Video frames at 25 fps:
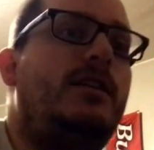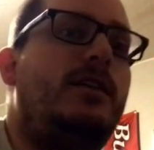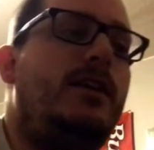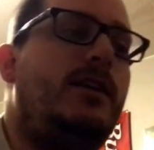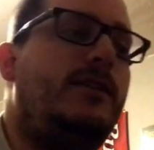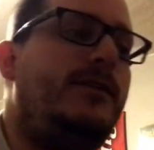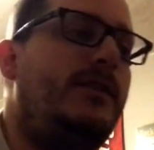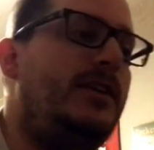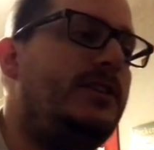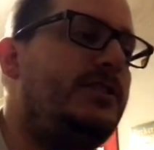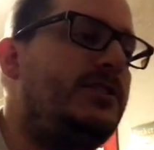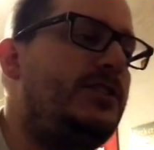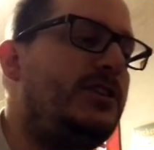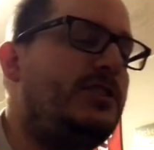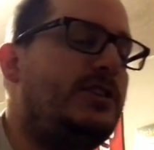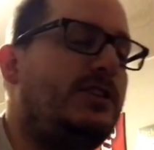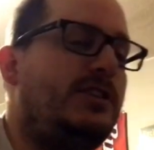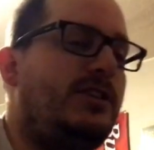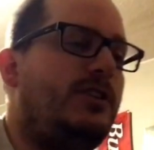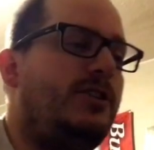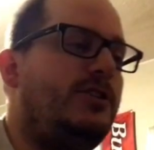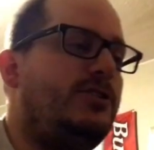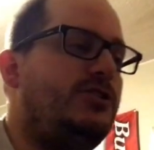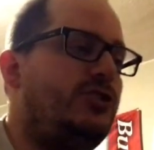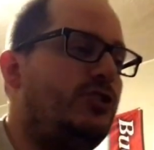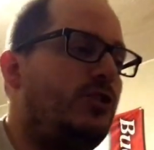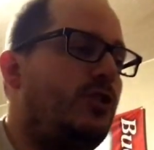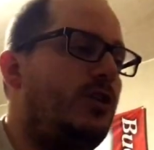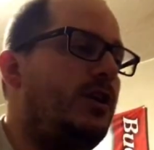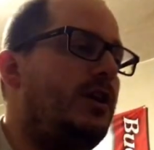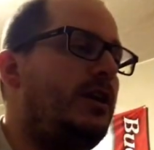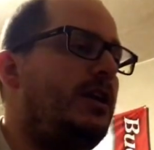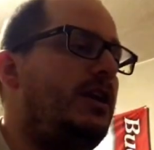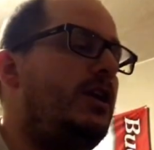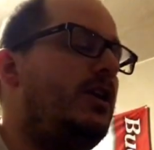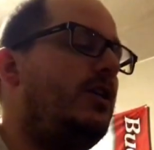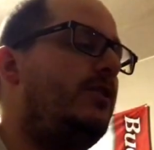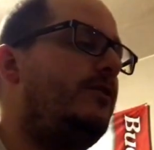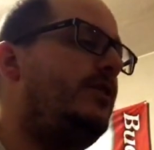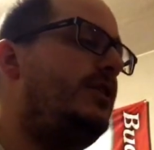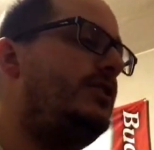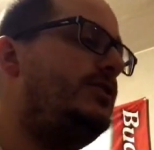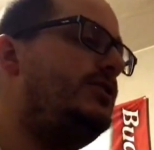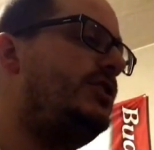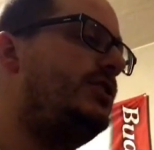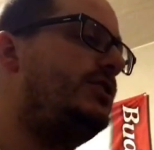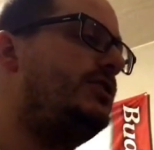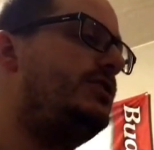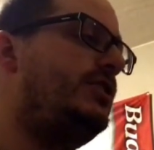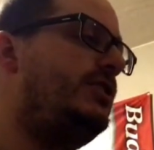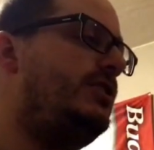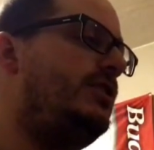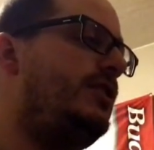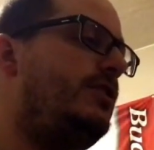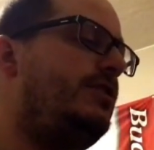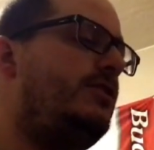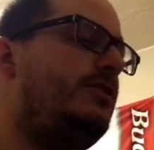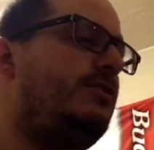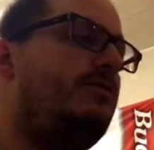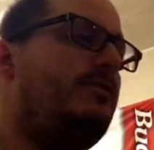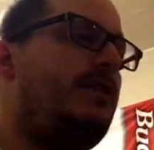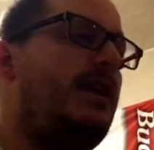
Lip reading: if it's just another Jordy, or if it's just another